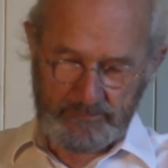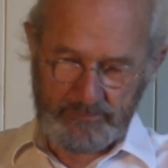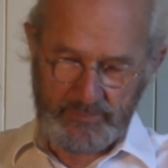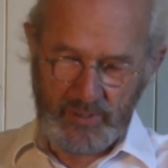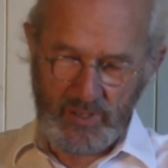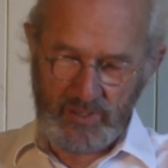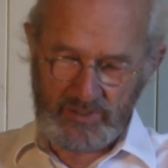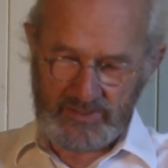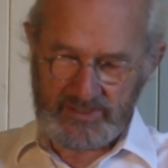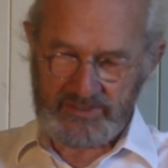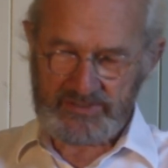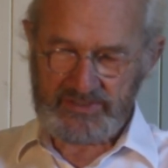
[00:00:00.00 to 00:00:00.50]

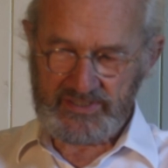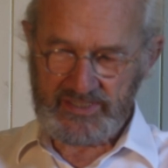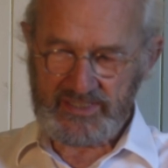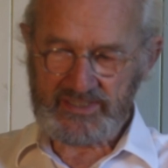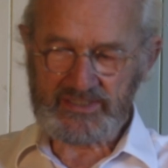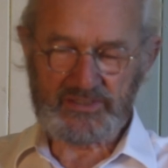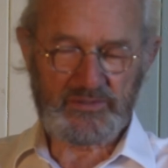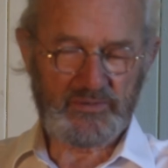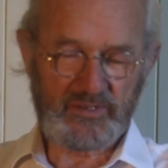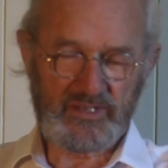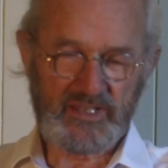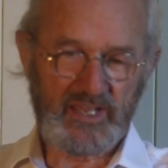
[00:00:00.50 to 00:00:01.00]

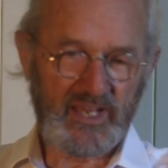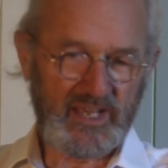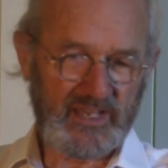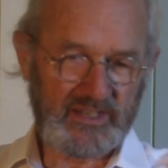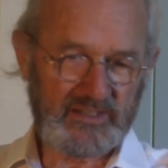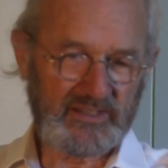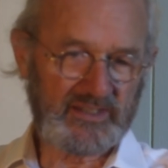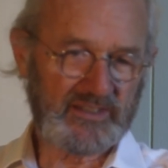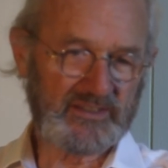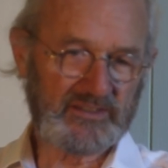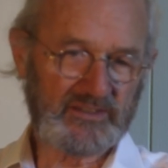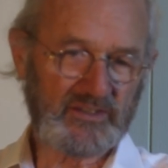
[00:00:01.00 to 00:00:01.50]
policies
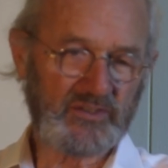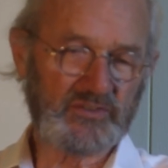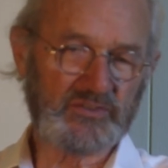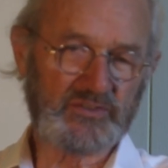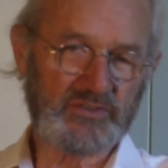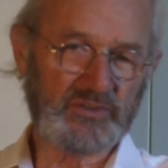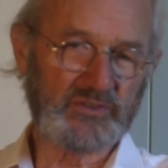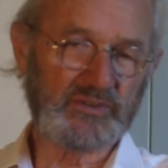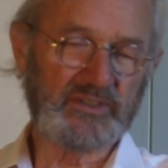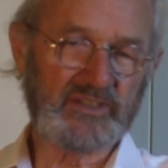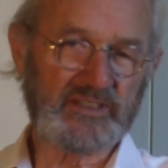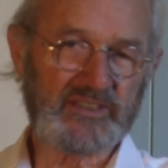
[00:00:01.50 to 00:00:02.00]
regarding
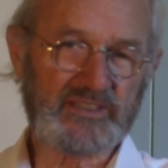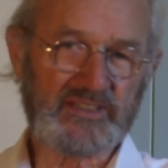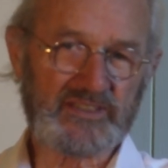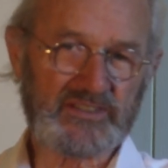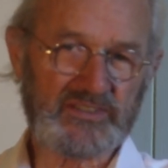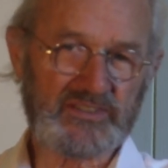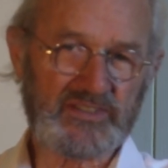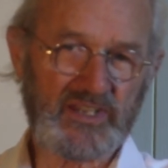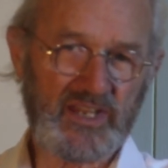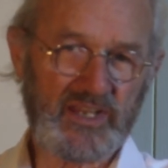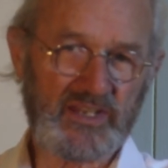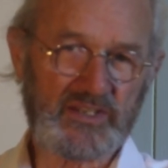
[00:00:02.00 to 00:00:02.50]
Julian
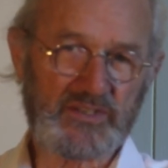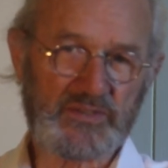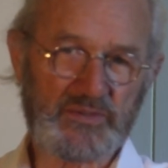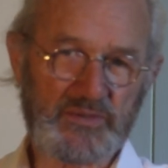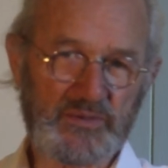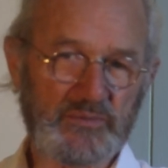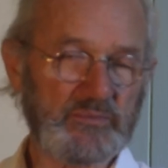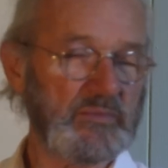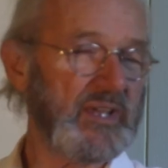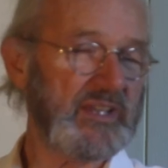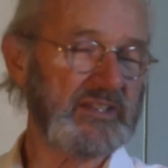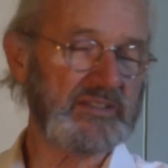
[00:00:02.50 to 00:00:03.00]
Assange
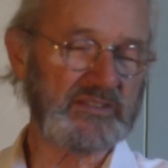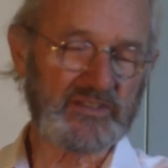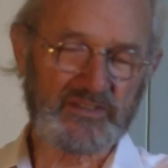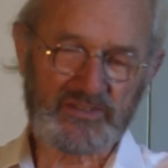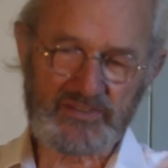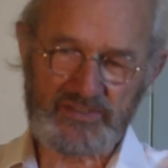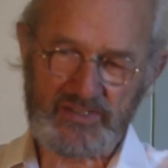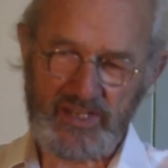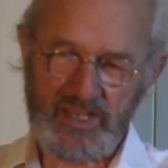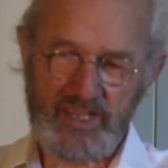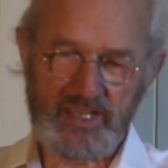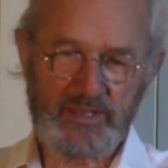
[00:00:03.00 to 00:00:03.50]
remain the
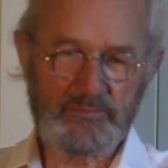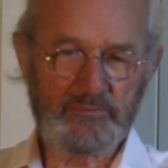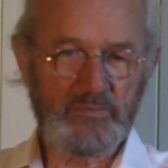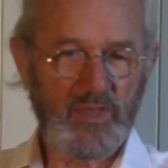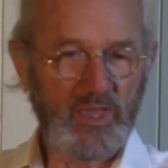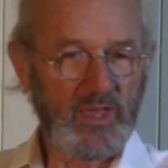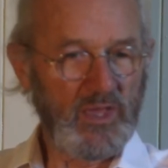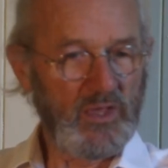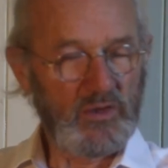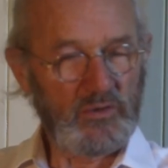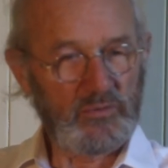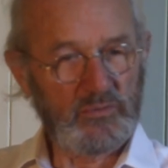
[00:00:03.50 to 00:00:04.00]
same
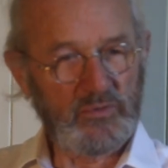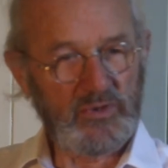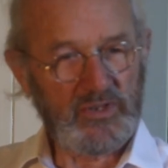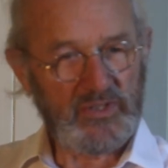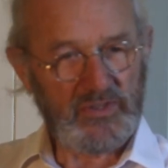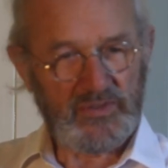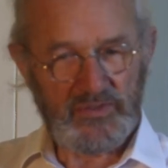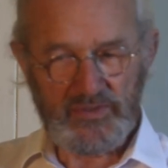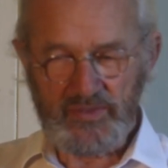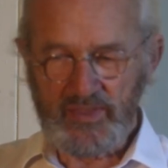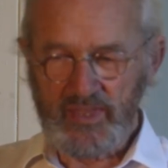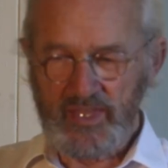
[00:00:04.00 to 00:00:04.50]

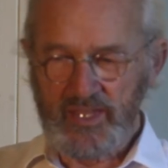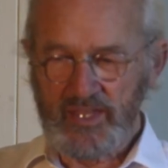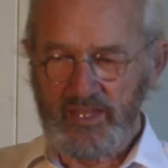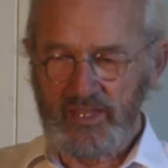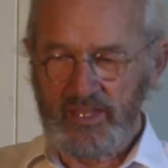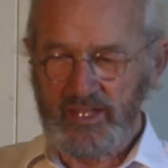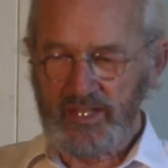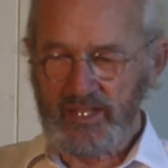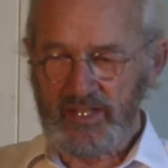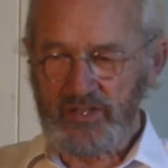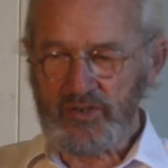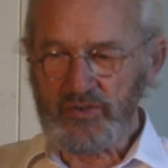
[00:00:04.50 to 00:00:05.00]
with
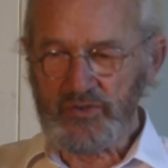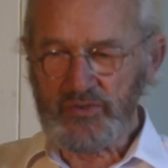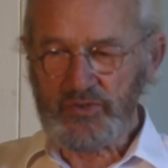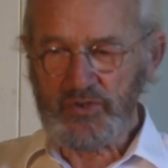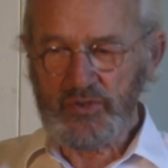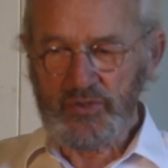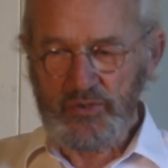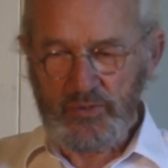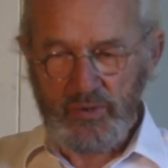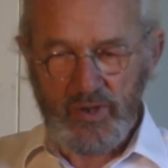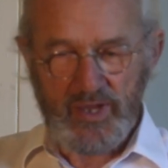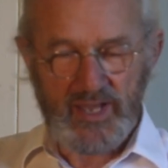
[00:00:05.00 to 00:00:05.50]

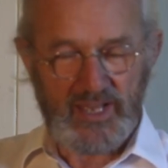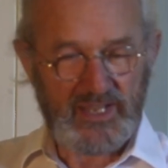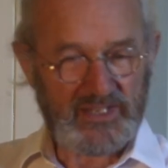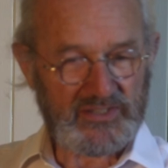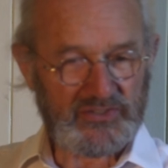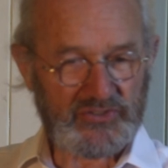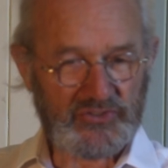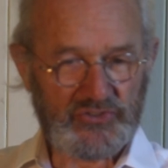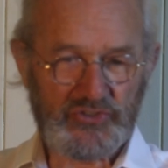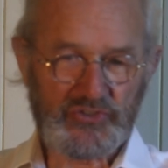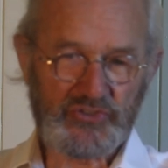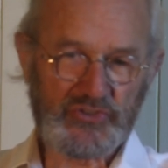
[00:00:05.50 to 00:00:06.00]

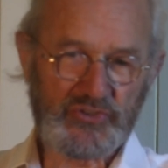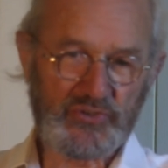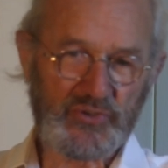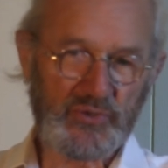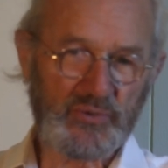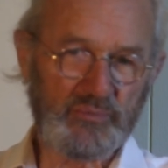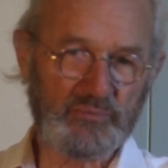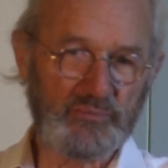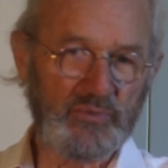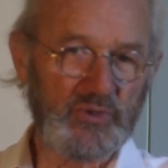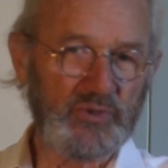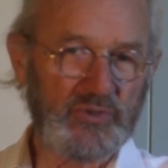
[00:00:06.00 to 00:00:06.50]
nuanced
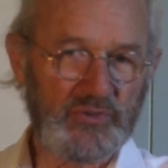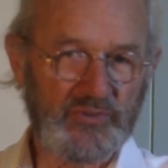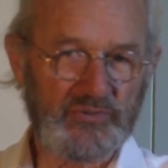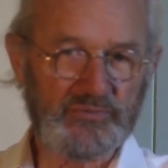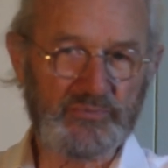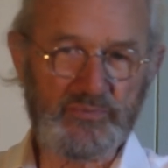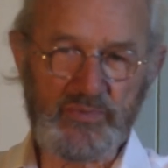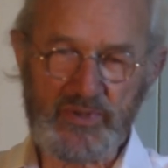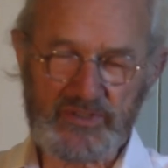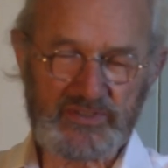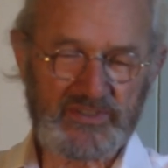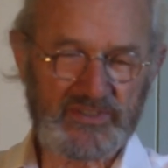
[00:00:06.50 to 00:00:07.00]

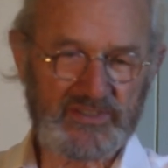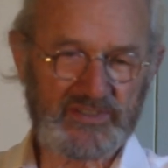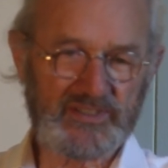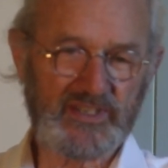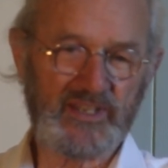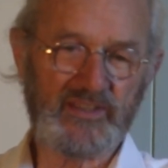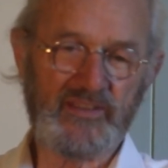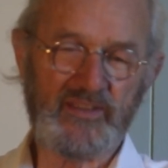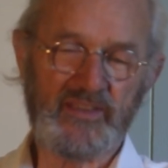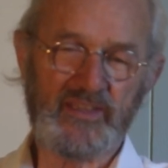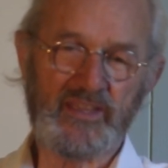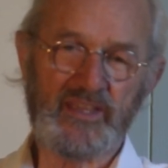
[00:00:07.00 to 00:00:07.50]
movements
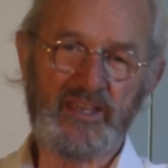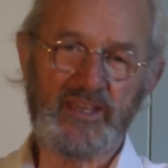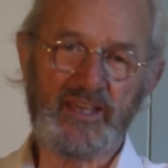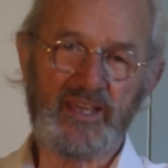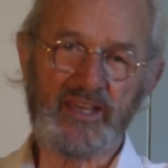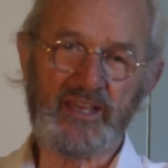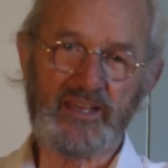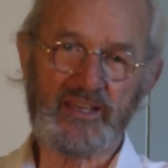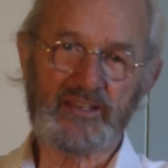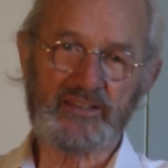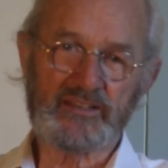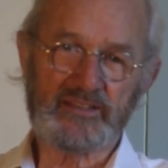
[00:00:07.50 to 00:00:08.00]

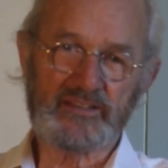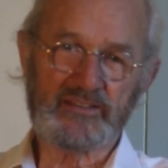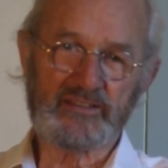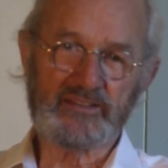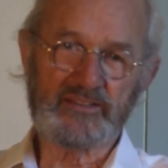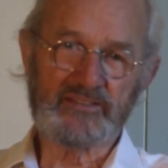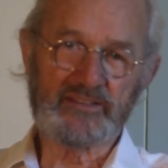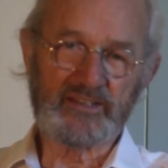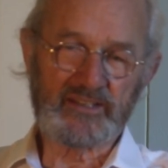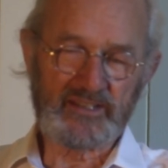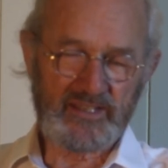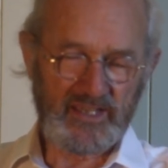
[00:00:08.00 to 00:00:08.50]
uh,
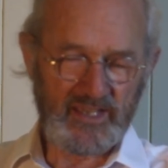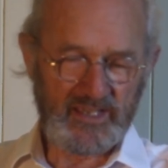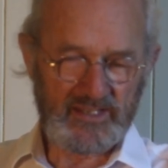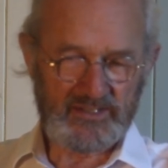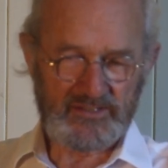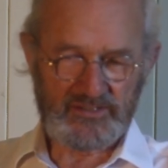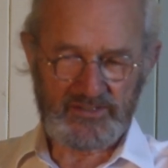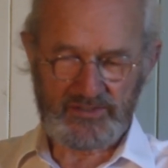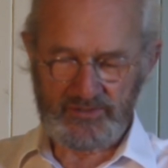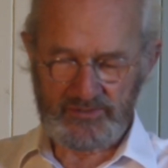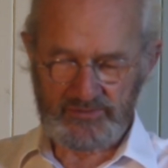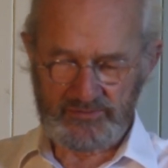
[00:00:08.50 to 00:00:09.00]
in the
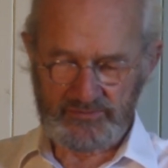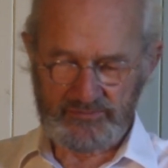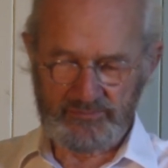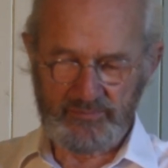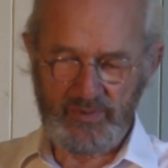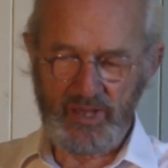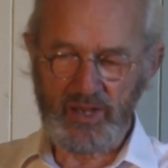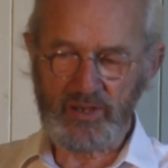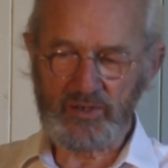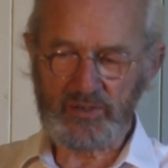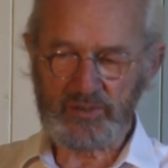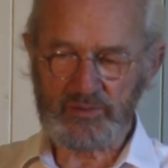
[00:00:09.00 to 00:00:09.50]
case of
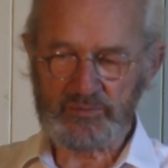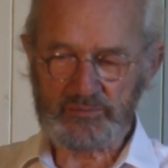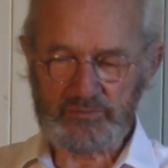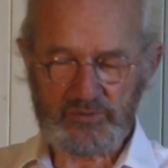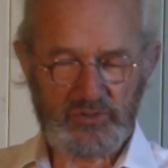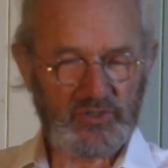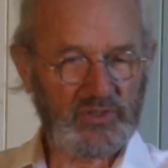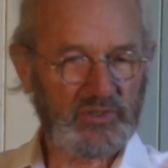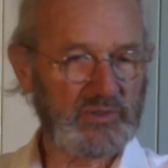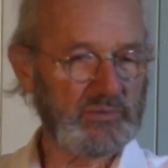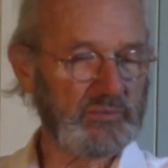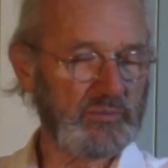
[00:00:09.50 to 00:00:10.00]
Malcolm
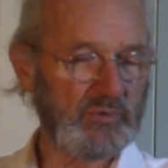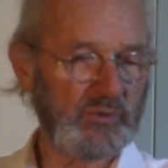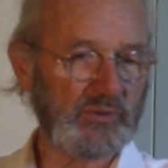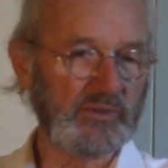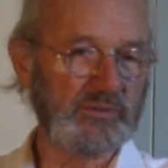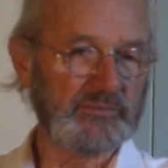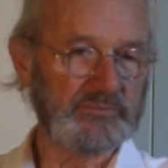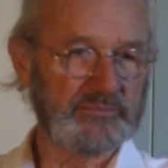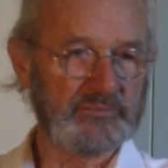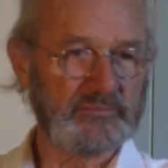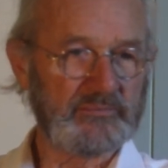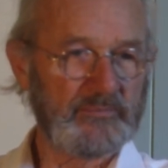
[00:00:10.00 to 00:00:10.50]

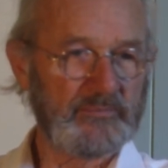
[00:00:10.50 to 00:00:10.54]
Turnbull